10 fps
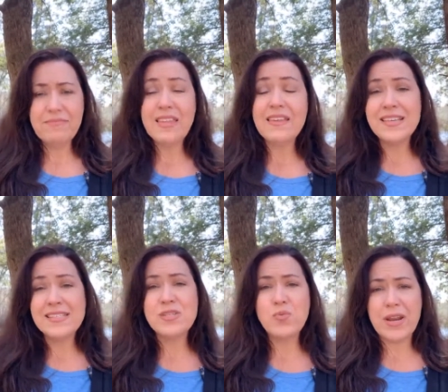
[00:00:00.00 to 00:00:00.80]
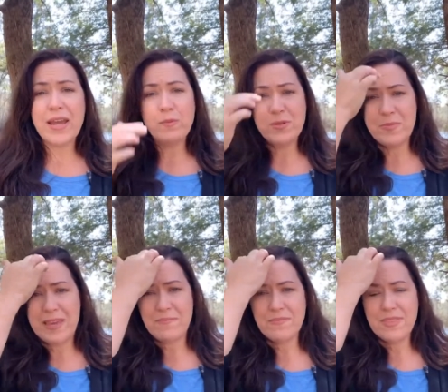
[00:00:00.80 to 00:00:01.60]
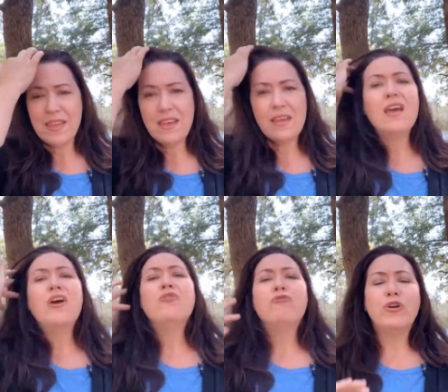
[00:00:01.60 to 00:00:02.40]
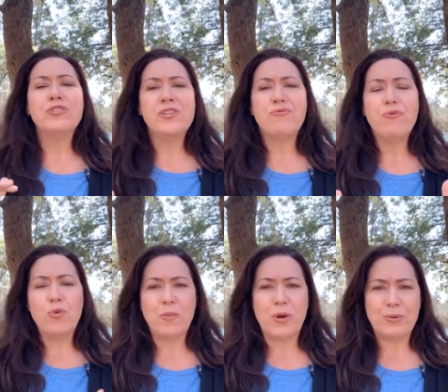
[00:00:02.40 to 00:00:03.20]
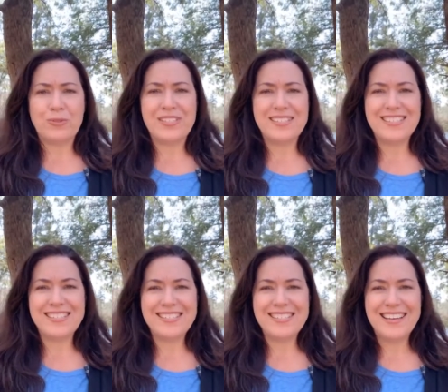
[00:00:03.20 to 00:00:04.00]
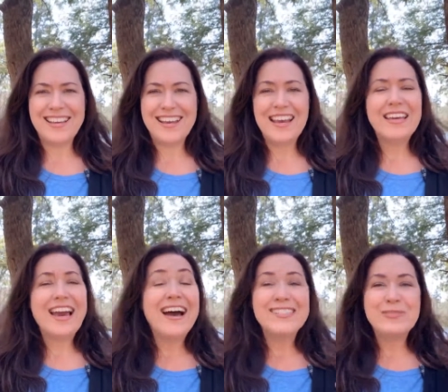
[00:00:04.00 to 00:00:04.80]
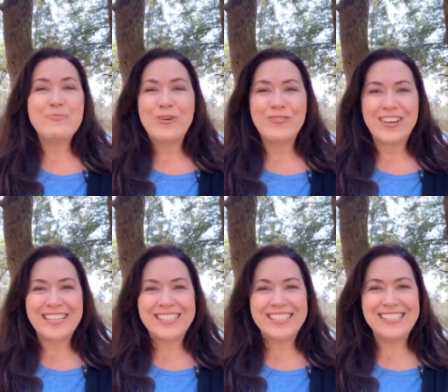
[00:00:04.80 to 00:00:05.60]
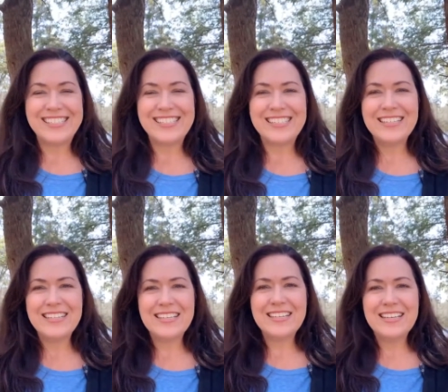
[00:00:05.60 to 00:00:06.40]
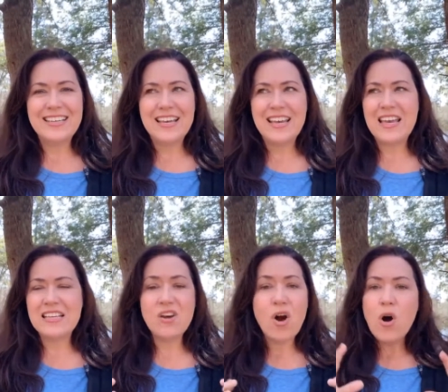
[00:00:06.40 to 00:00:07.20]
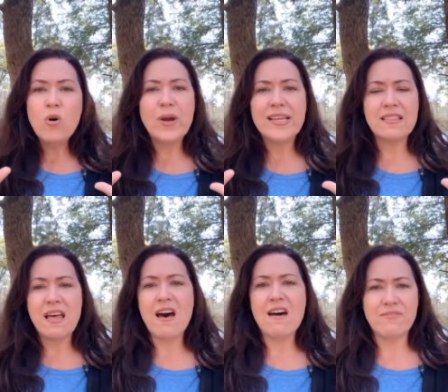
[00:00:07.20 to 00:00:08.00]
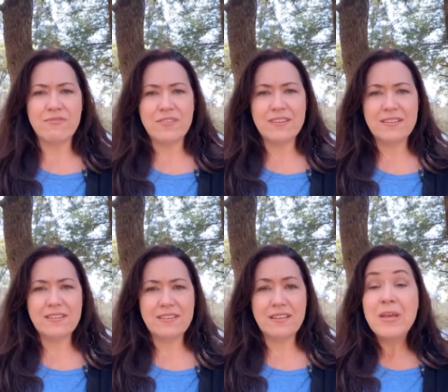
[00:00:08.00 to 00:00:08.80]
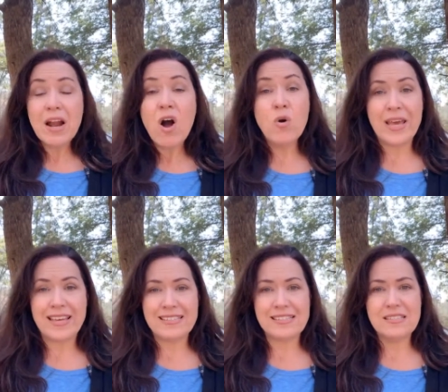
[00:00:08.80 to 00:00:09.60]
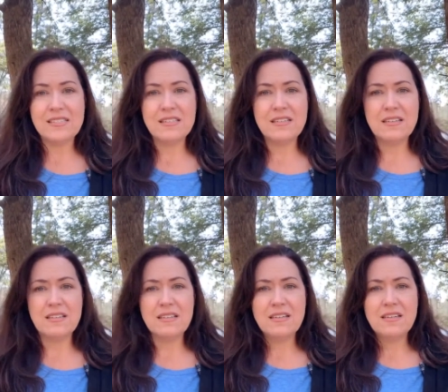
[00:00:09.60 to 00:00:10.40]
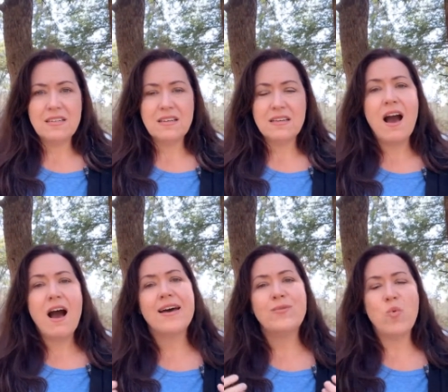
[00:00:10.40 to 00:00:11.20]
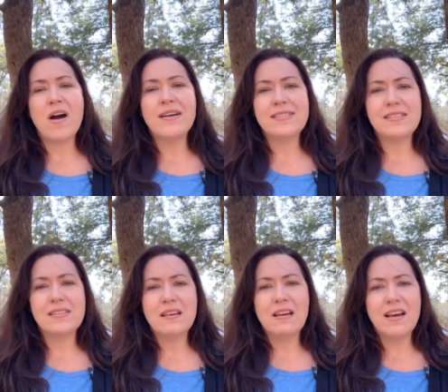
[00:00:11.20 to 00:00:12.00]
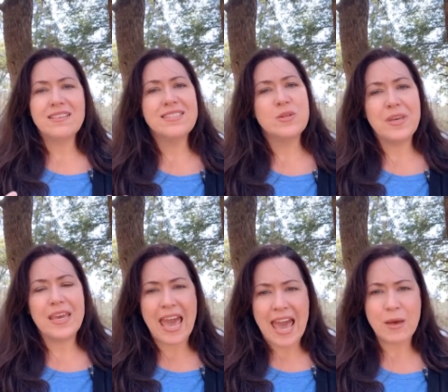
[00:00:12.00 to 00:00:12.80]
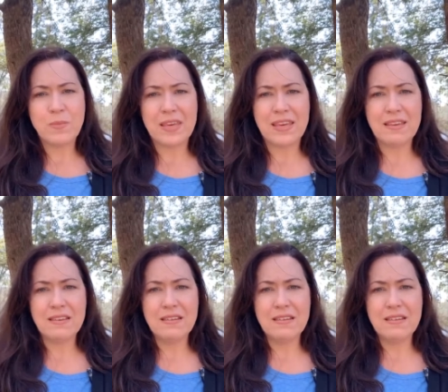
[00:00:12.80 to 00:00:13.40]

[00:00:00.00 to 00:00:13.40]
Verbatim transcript: This is what helped me. First and foremost, God's motivation is always love. I mean, always. God wants us to be happy.